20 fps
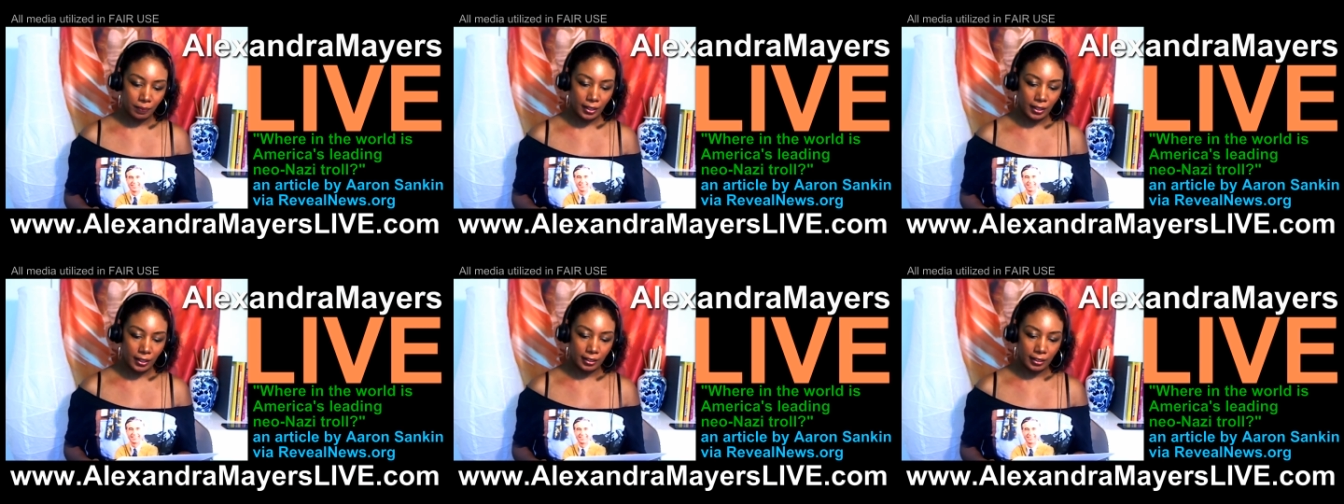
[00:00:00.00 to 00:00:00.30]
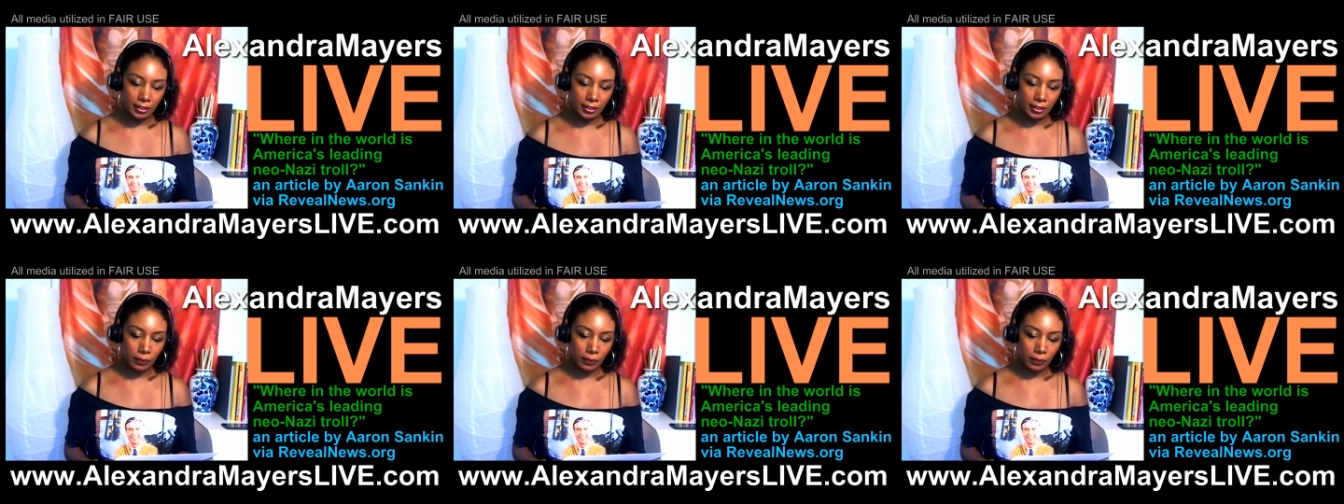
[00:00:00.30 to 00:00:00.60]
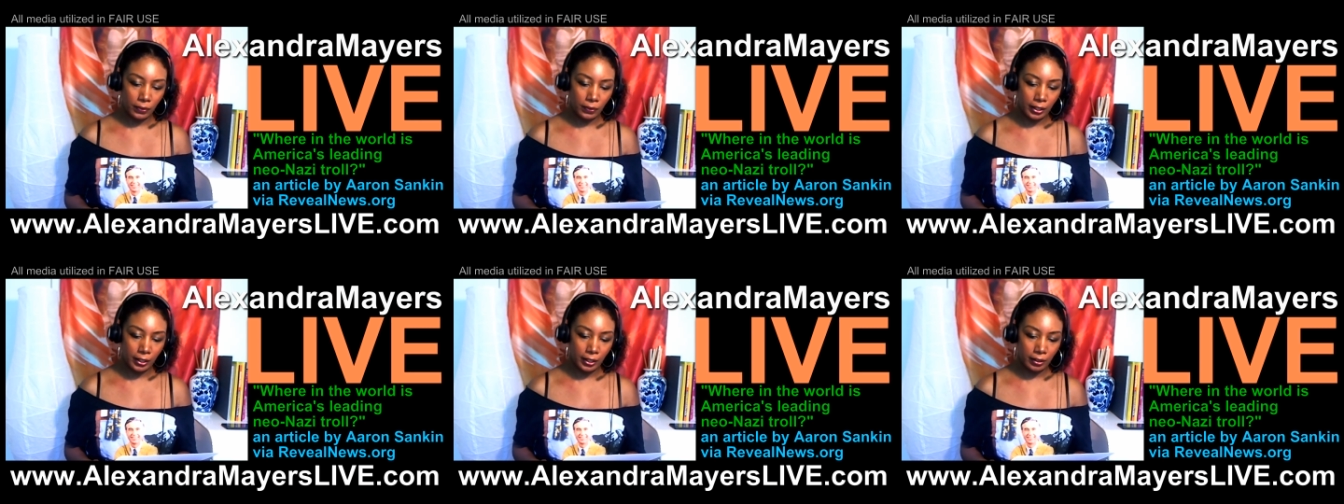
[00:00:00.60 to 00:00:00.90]
and
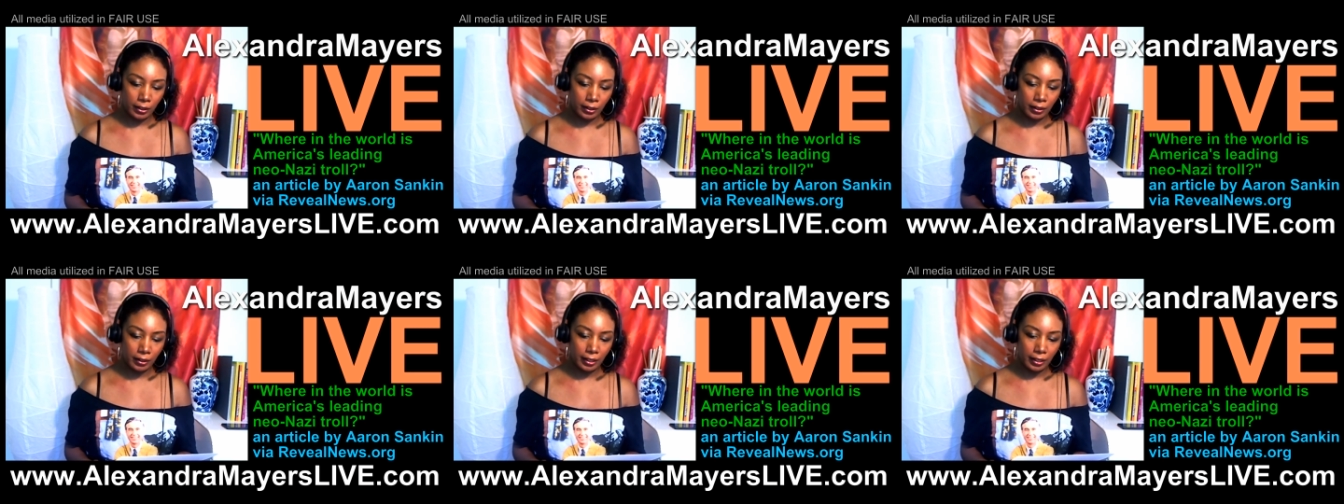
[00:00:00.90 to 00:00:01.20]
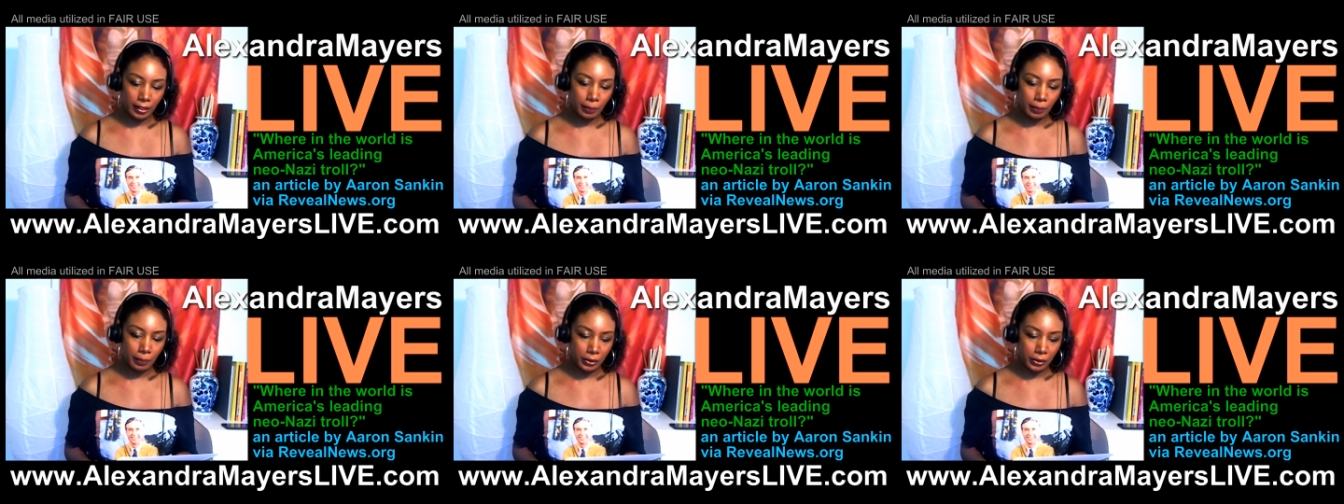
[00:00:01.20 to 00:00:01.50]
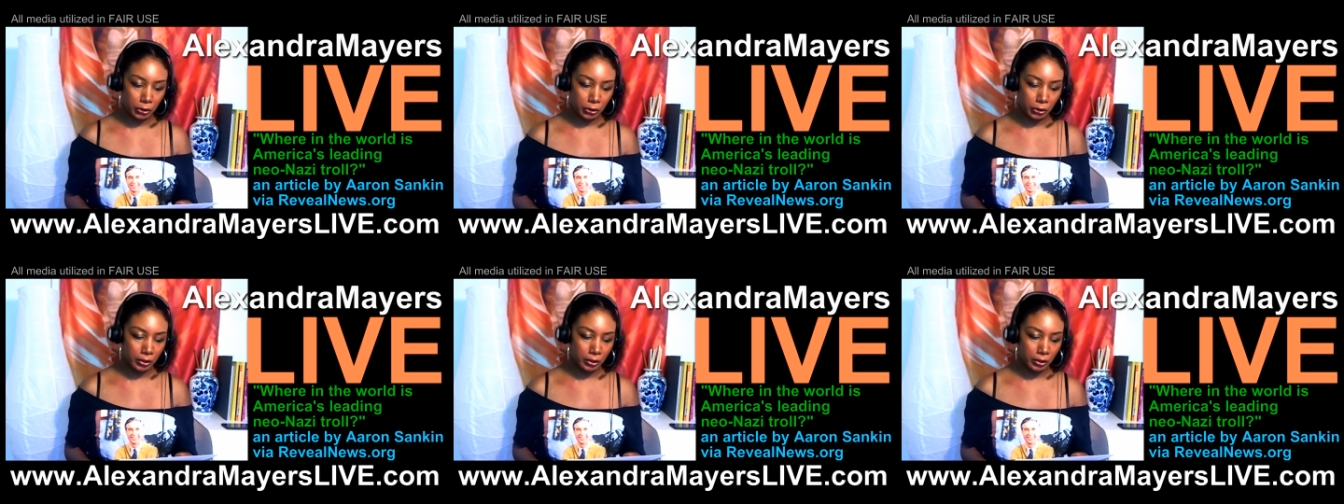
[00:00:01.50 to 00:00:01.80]
severe
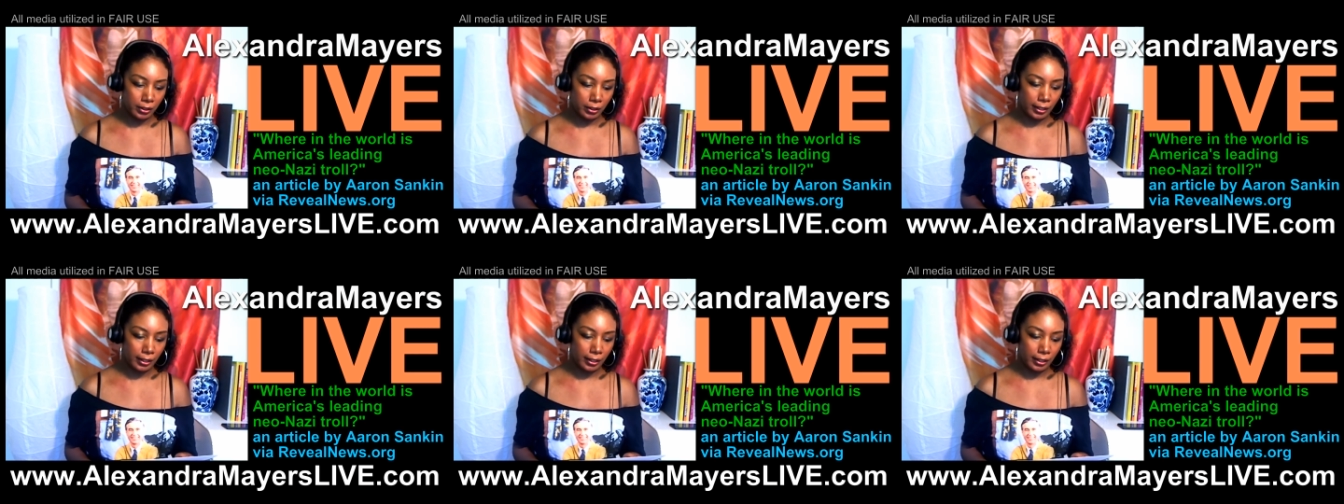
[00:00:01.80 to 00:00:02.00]
emotional